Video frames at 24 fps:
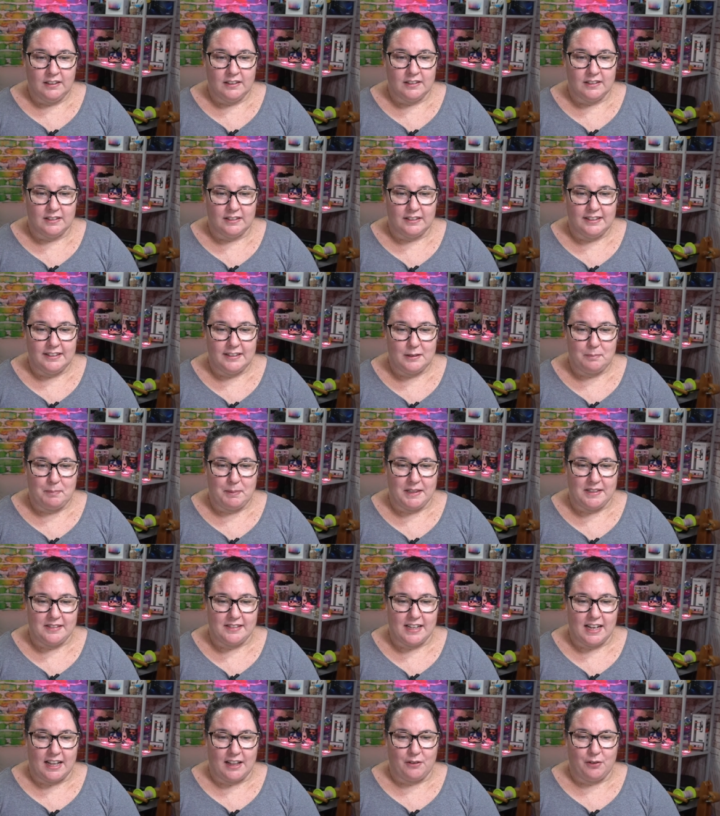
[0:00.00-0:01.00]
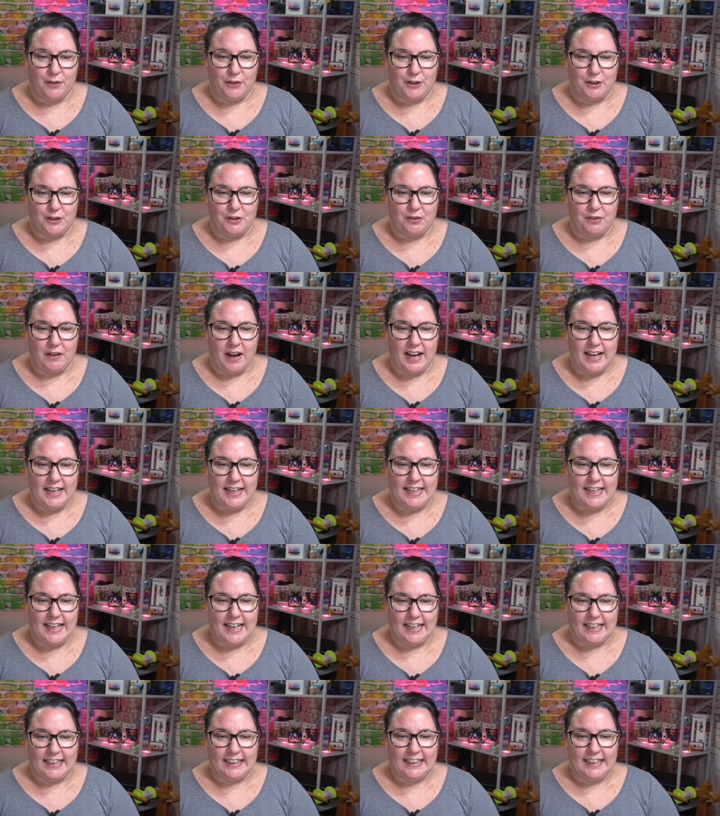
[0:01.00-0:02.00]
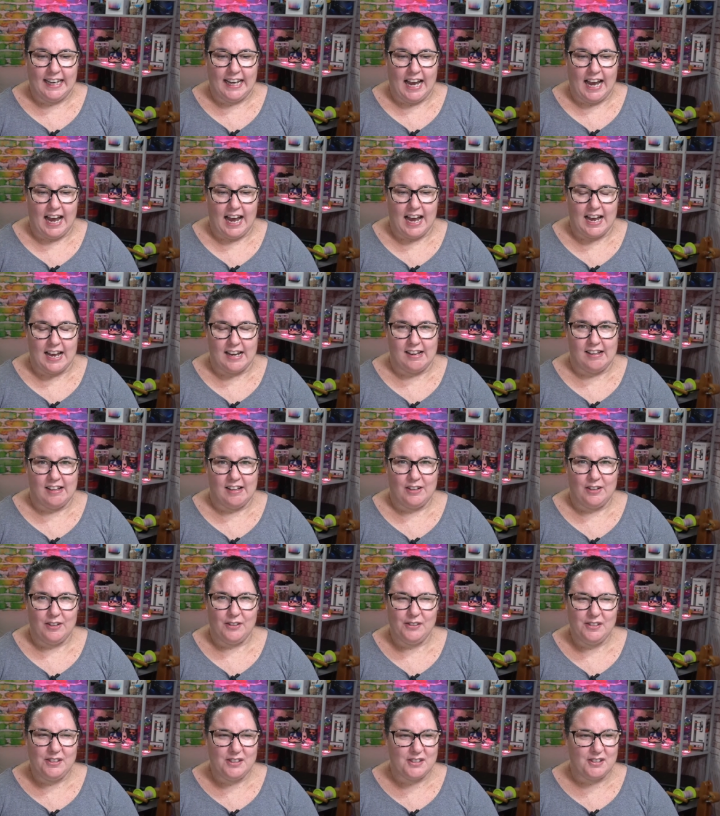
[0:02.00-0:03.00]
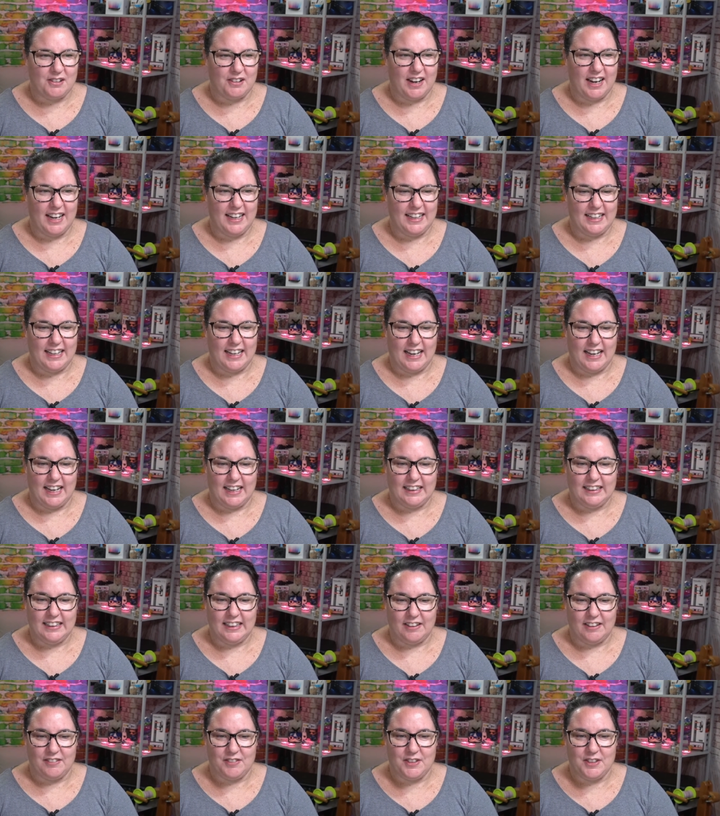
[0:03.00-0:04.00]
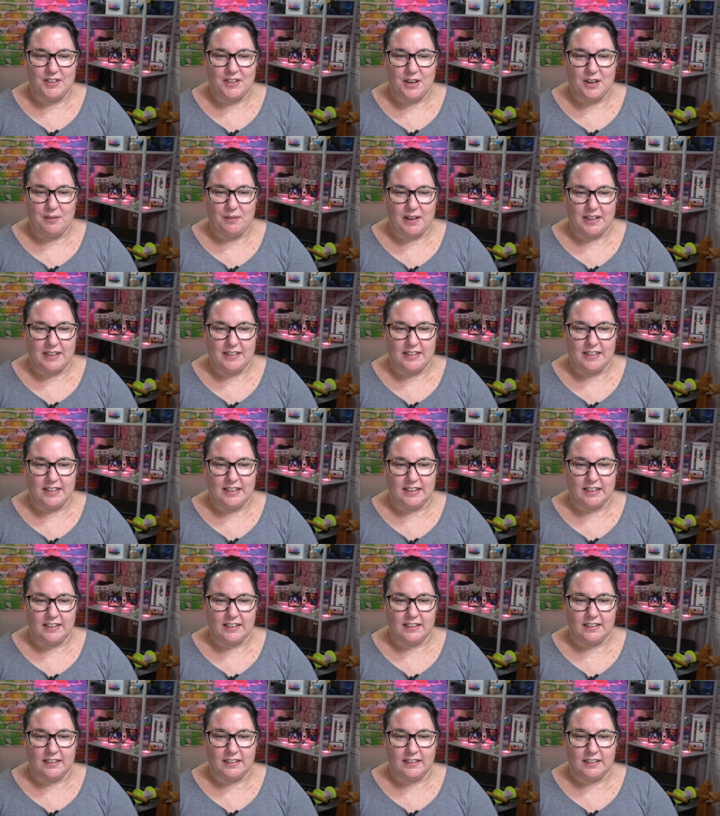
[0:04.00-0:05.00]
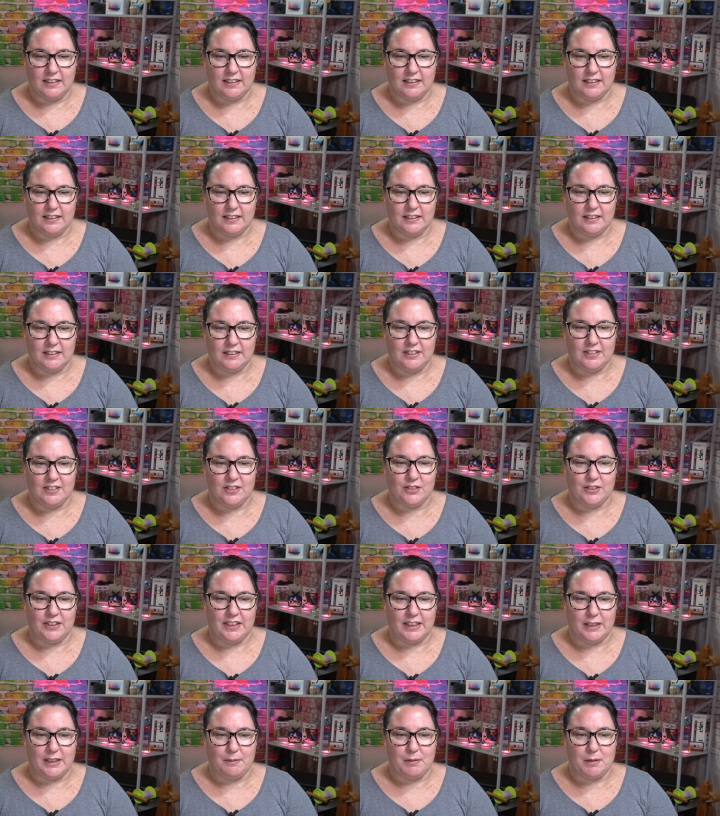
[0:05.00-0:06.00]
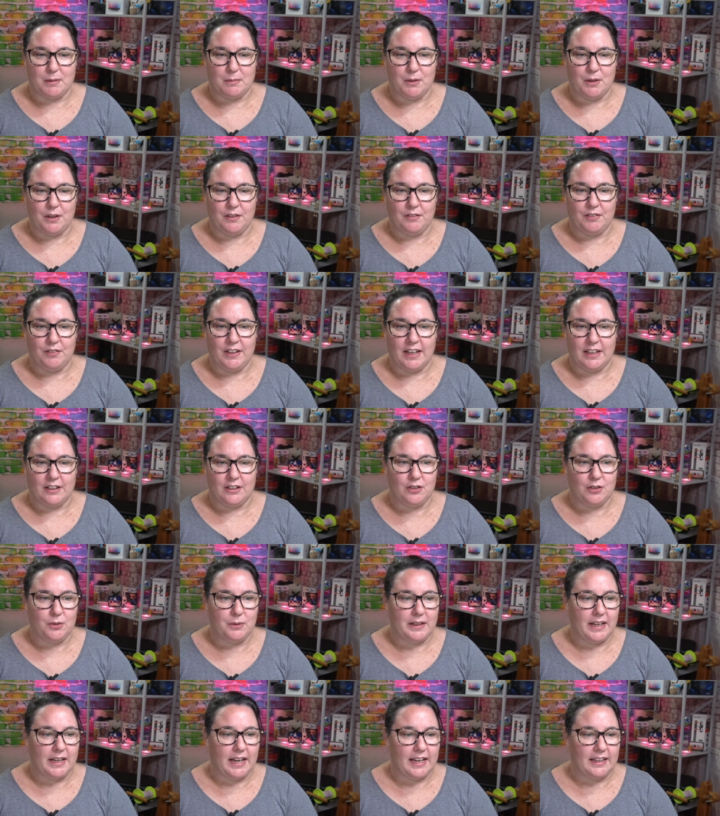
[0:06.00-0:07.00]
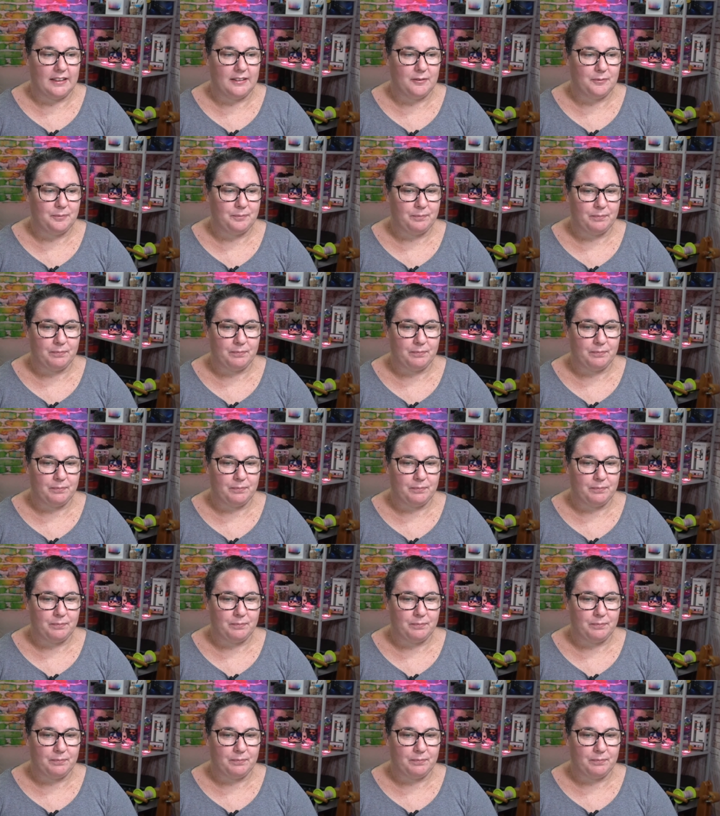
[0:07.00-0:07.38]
Lisby sat through a Craig Kelly ad. Who's Craig Kelly? I've no idea. You saw your lips move. Yeah, two again.